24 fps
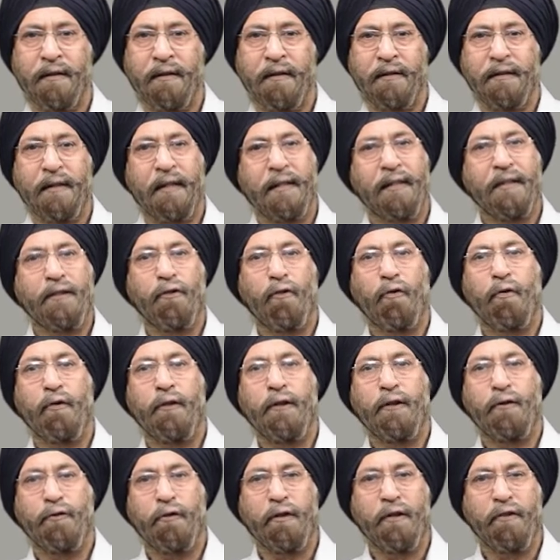that is
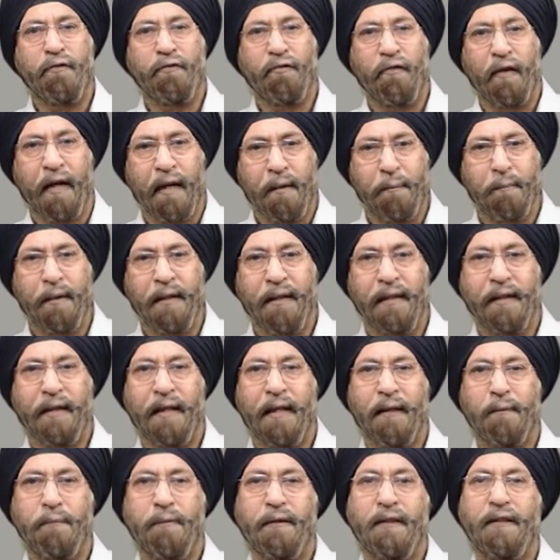only 25
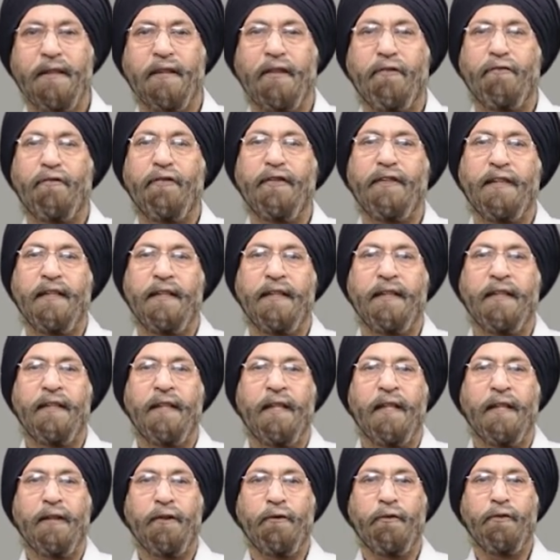milligrams is sufficient
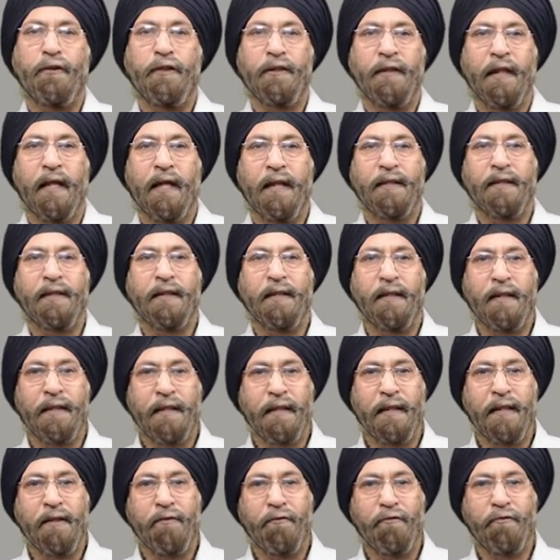to start
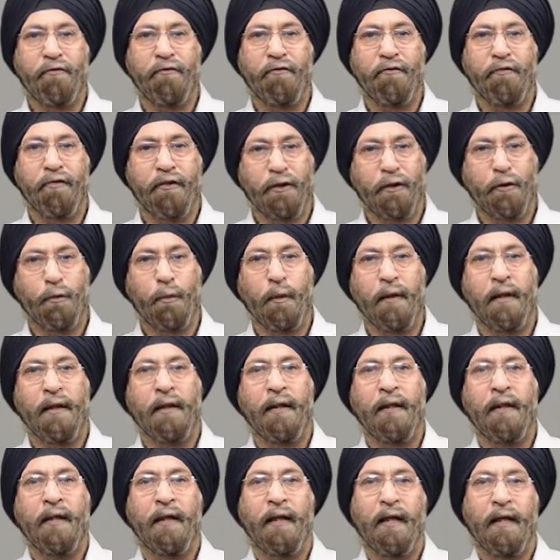clear visual
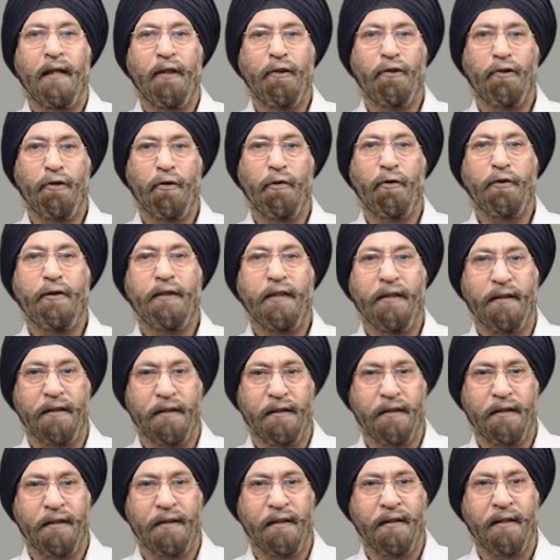
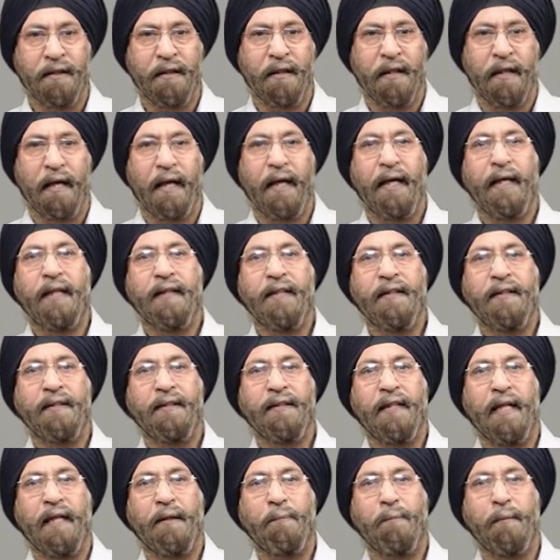hallucinogens, and
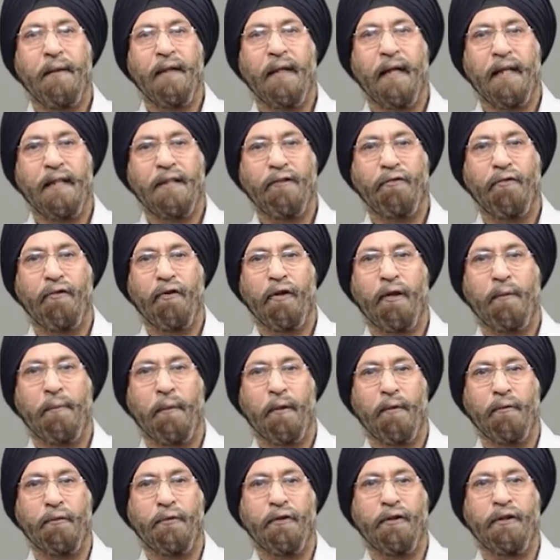that may last for
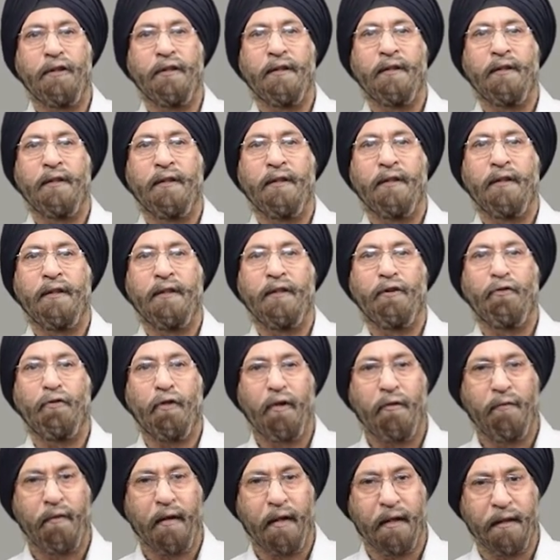about
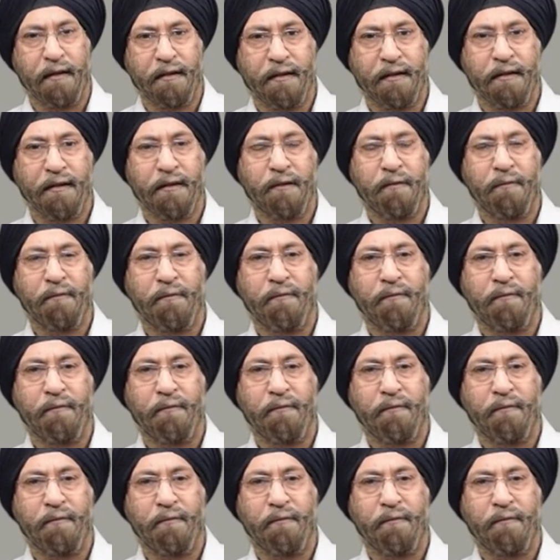12 hours.